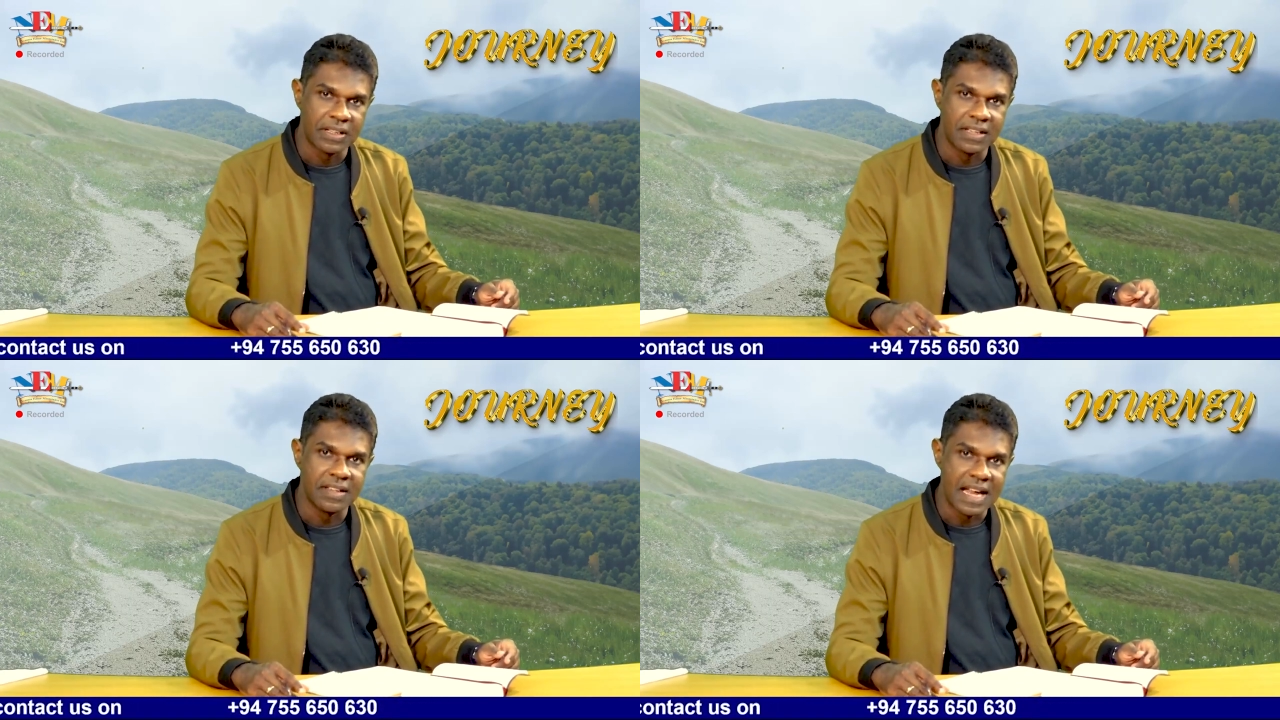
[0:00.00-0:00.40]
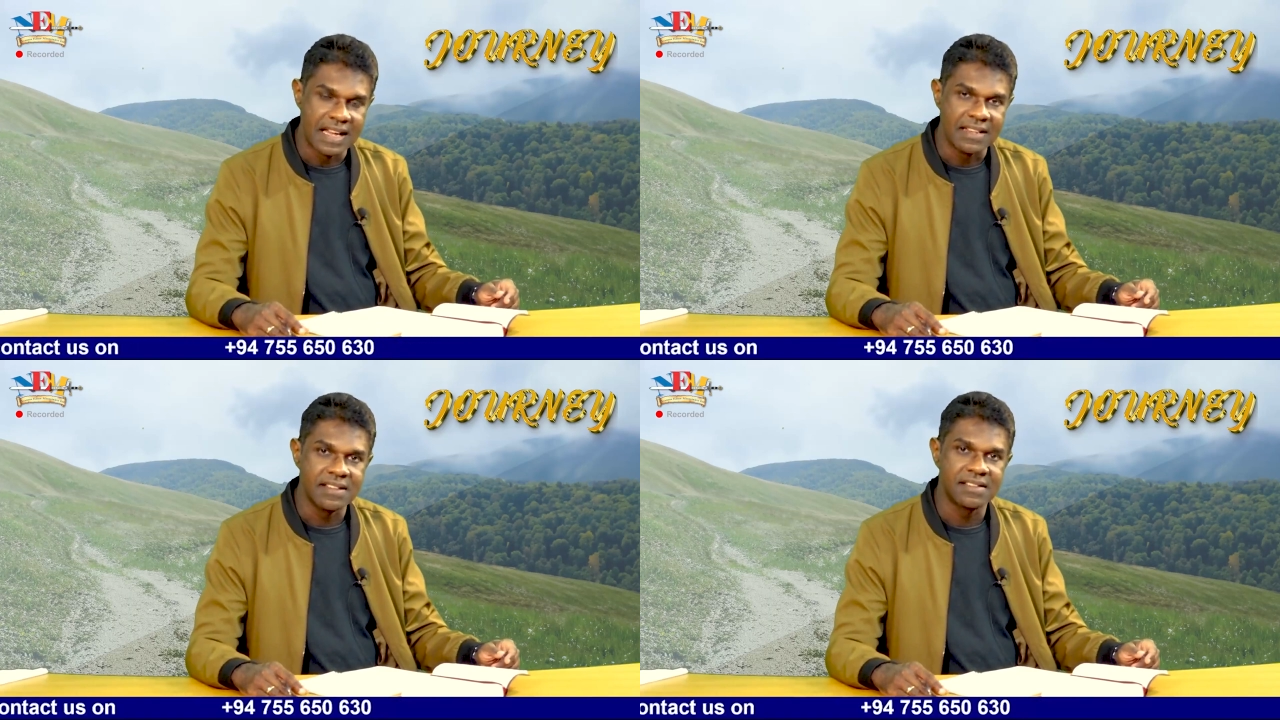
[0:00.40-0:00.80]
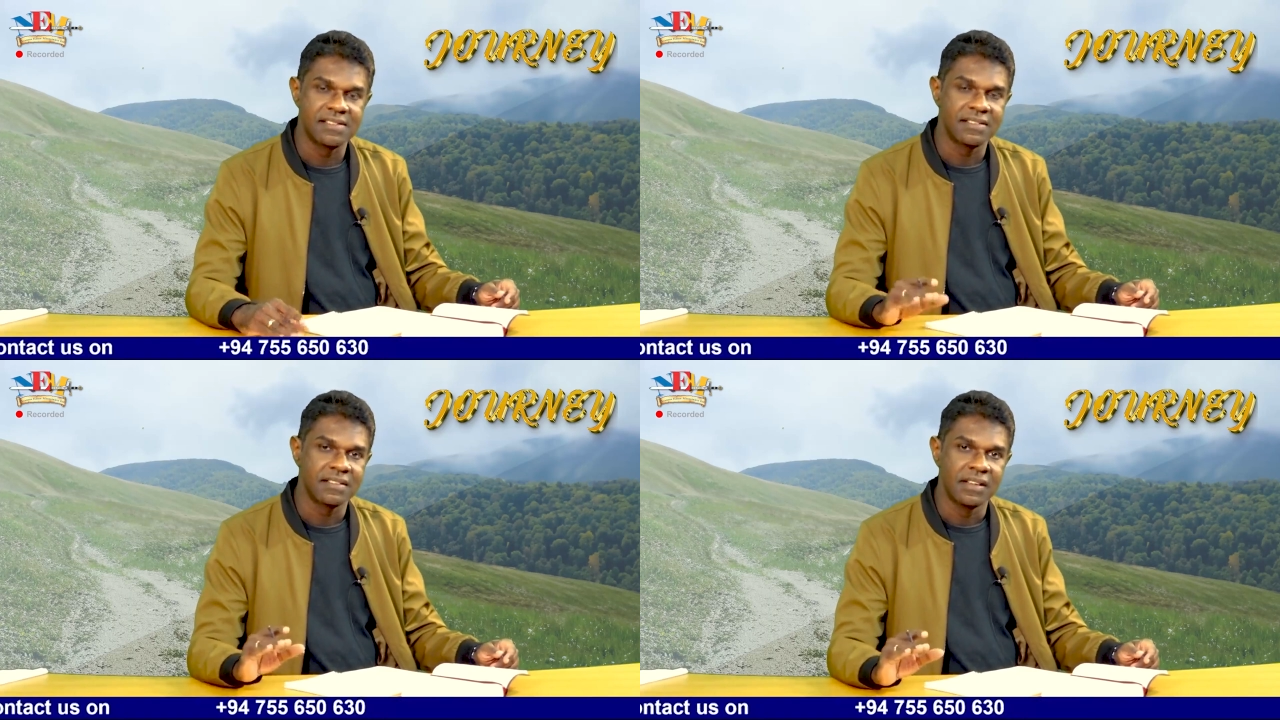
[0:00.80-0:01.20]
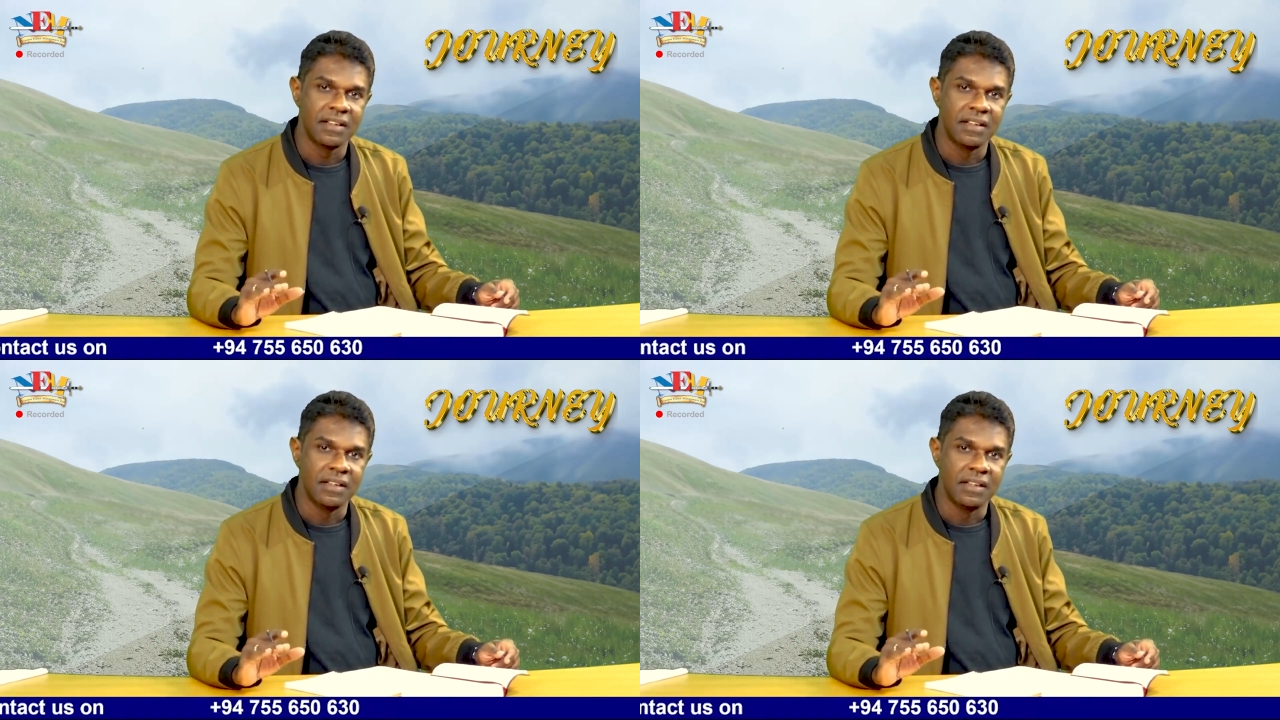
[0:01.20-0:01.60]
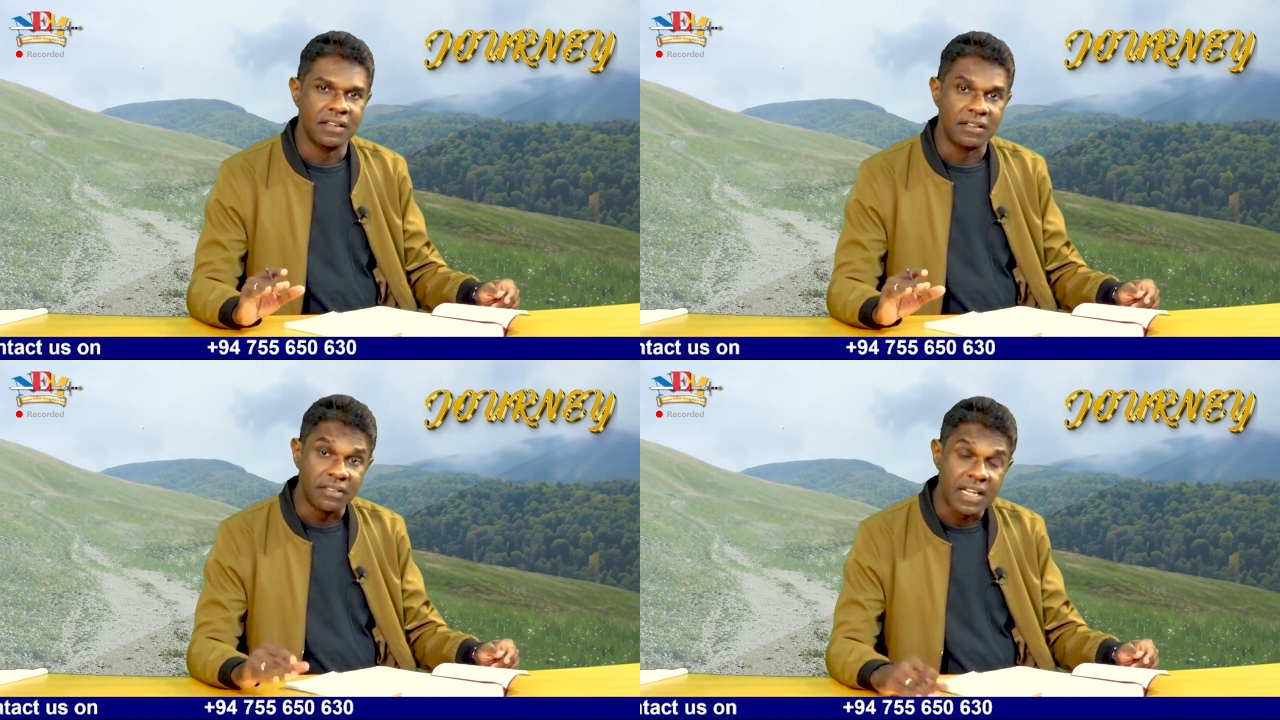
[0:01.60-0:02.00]
that there is
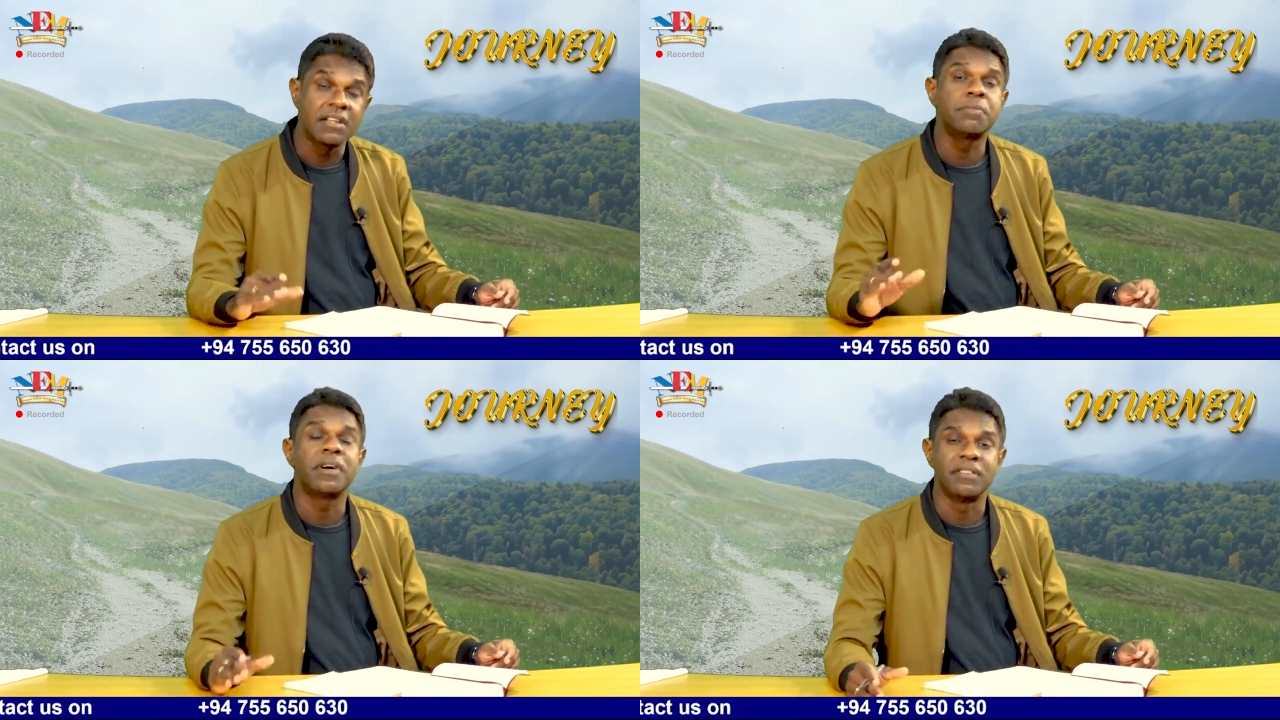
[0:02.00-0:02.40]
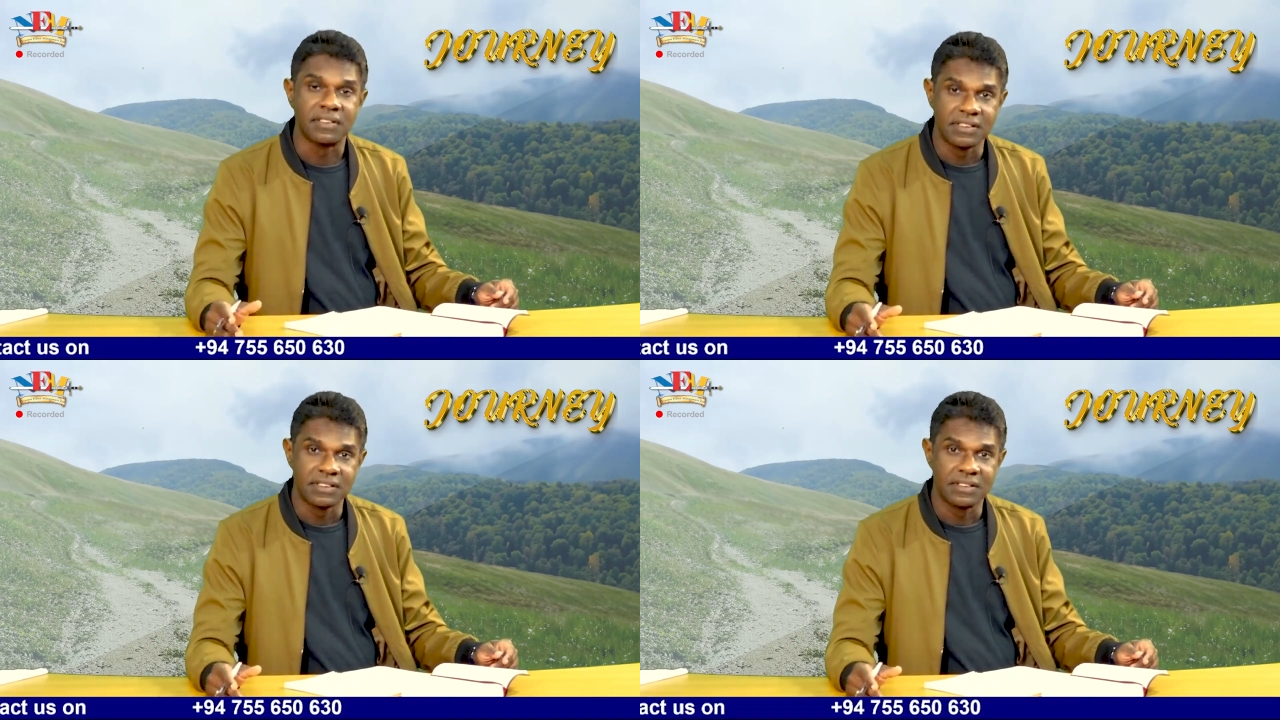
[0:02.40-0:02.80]
a greater power